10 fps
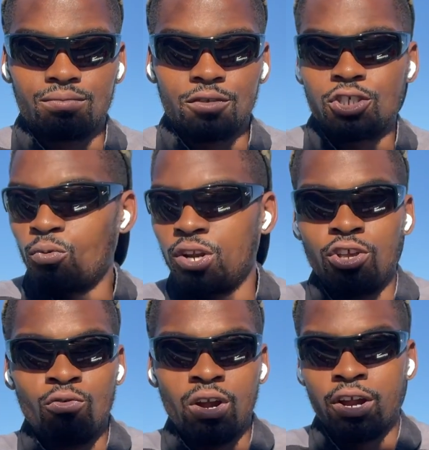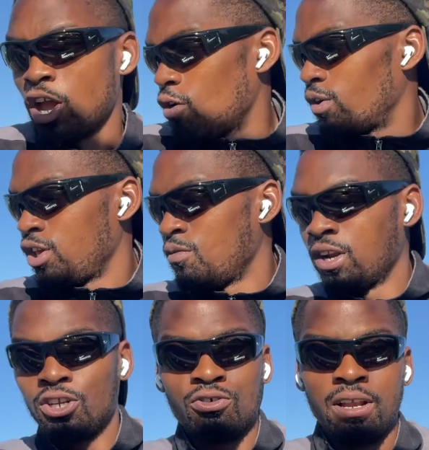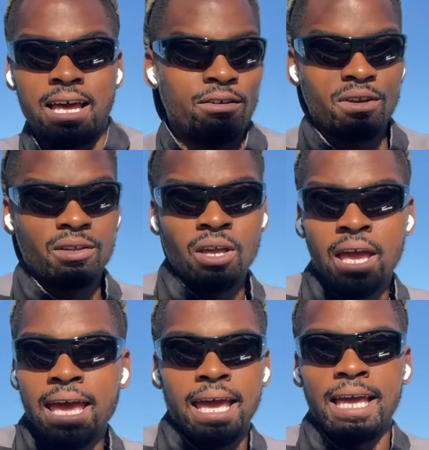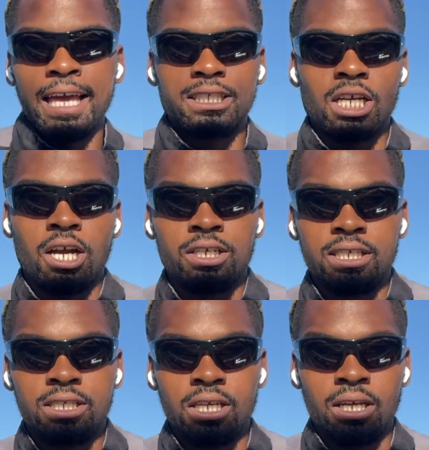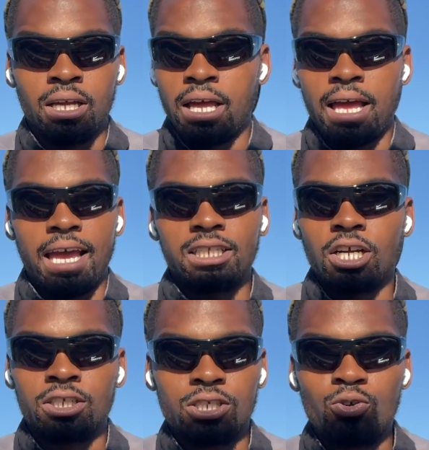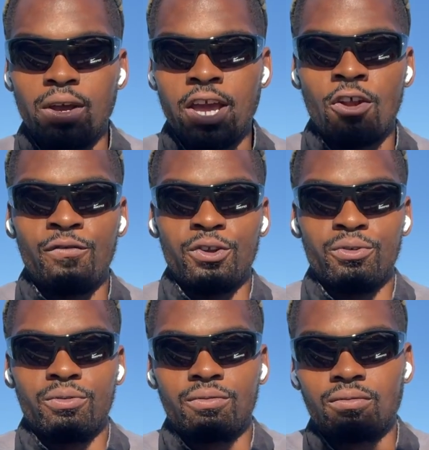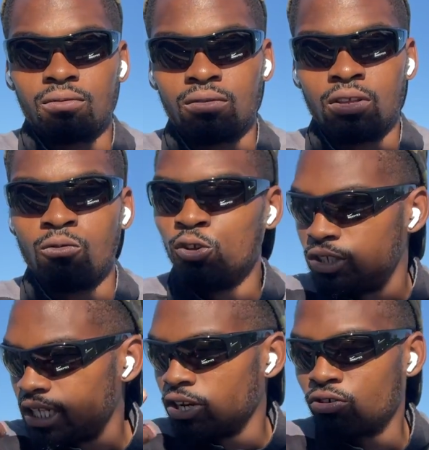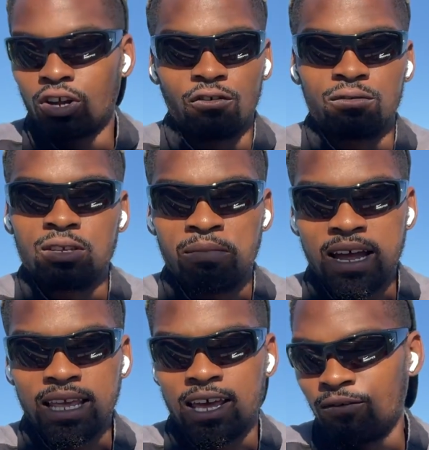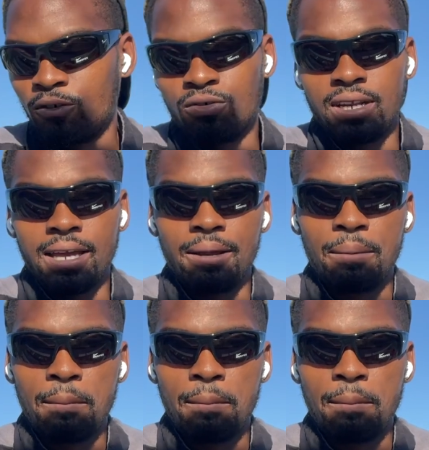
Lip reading: So where do you work? What do you want to do in life? It turns into an interview. When you're sitting across from somebody at a food date,